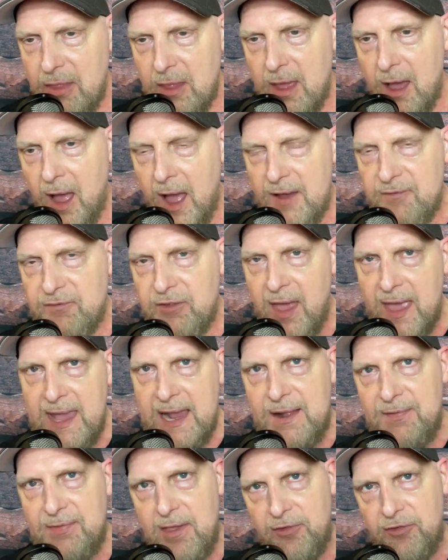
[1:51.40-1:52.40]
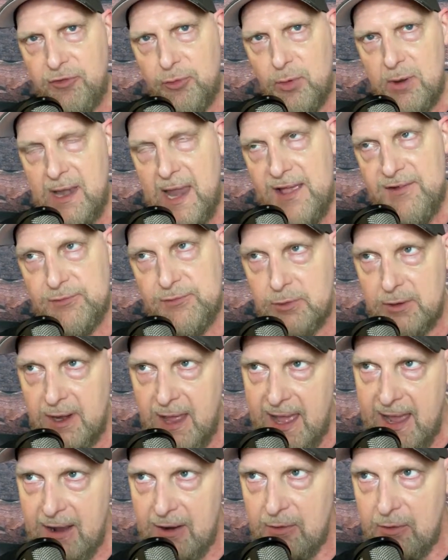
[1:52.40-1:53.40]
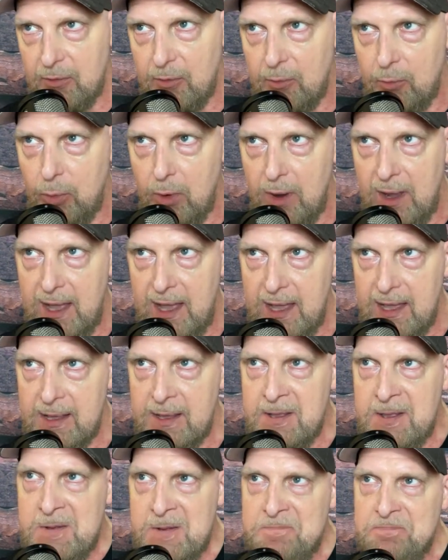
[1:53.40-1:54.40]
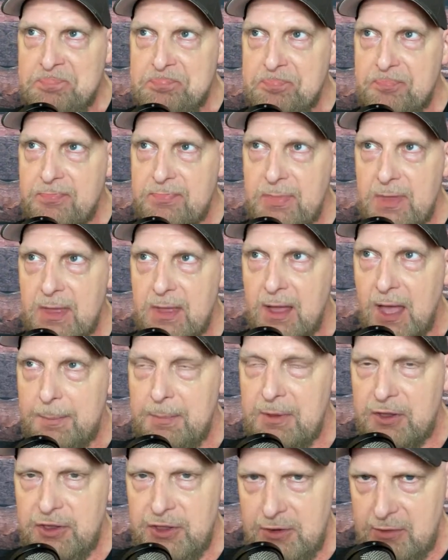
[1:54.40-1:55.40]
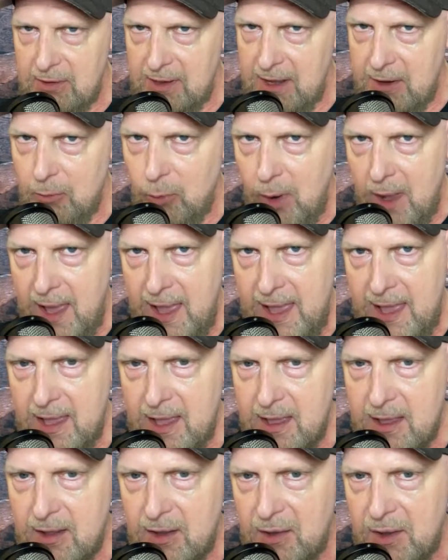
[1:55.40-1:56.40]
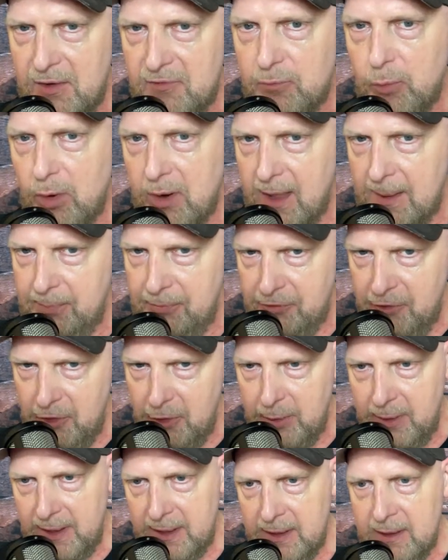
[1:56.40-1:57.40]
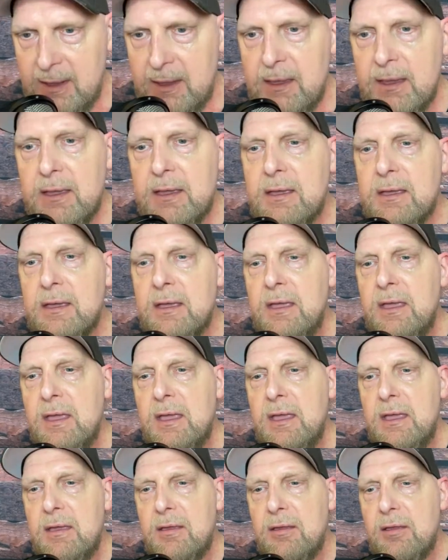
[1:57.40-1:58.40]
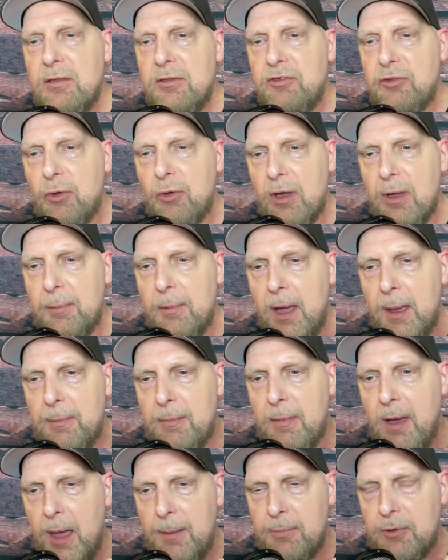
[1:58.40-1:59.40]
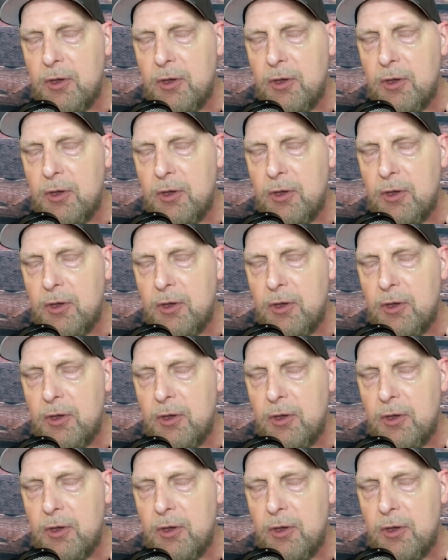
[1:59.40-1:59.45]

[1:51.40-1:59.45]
I've taken this to a level now where I'm acutely aware of what I'm doing, so I'm